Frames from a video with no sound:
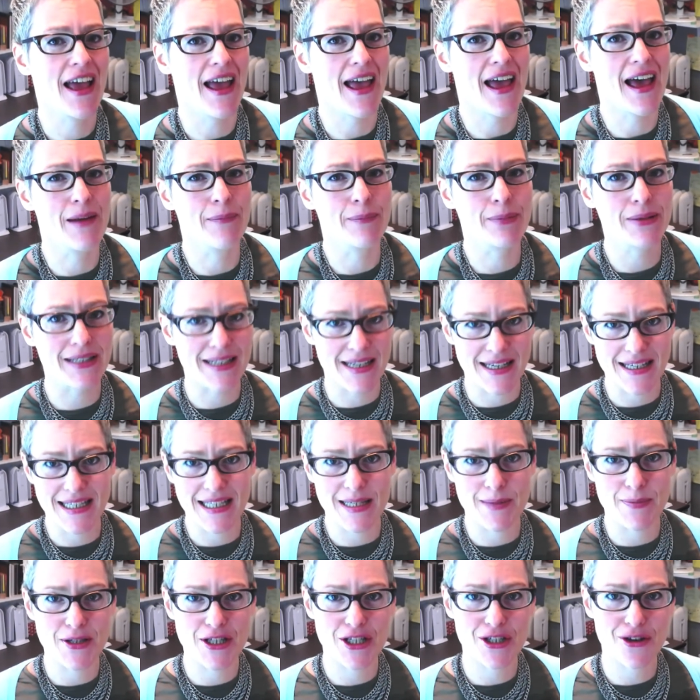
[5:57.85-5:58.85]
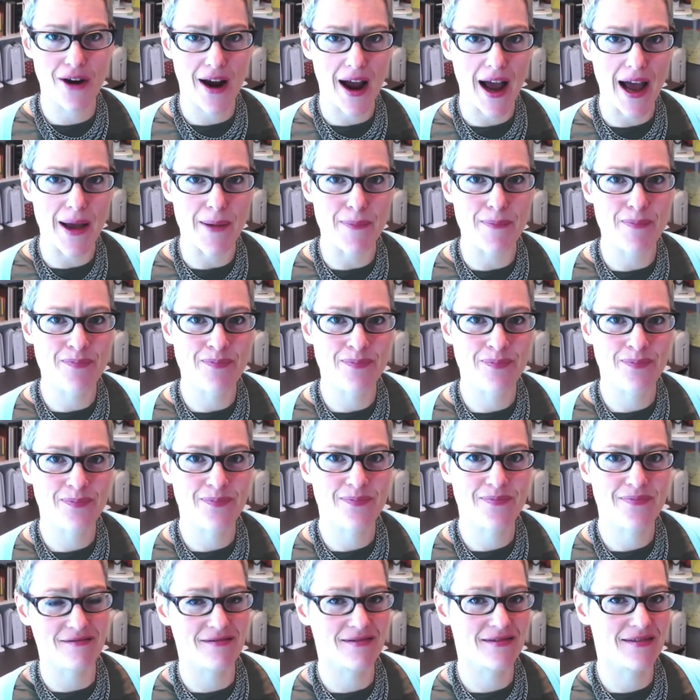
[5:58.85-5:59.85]
And please subscribe,
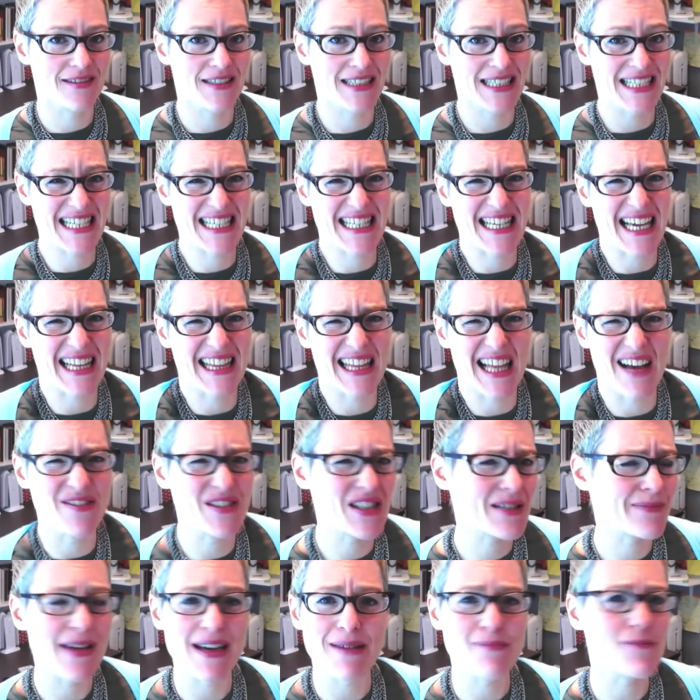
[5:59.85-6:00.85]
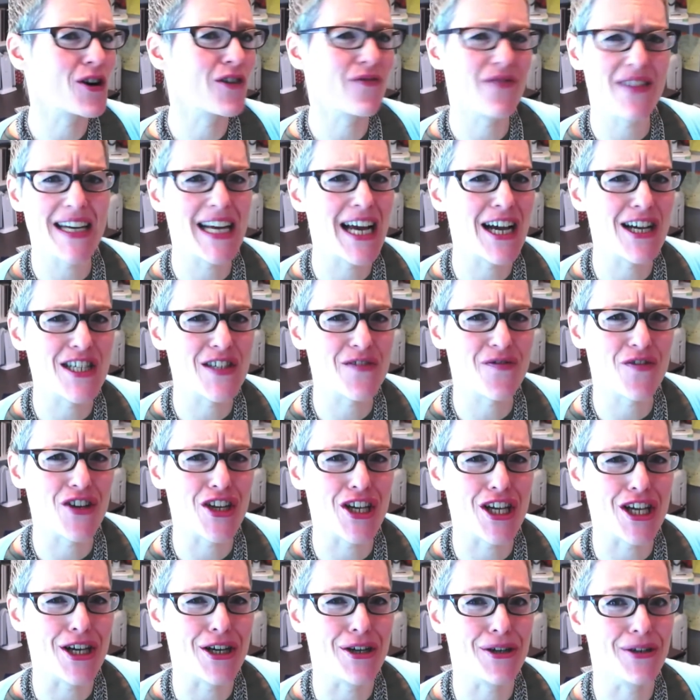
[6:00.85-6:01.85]
because I'd love to make more videos for
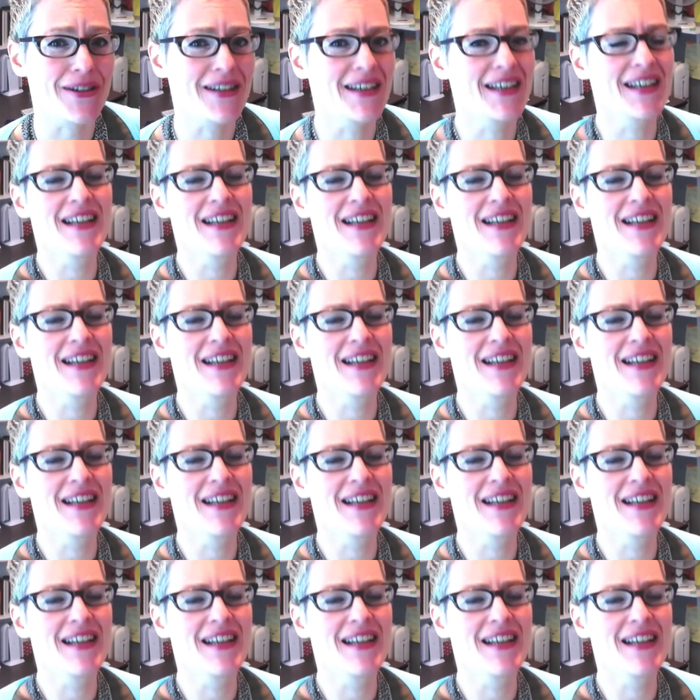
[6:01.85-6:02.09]
you.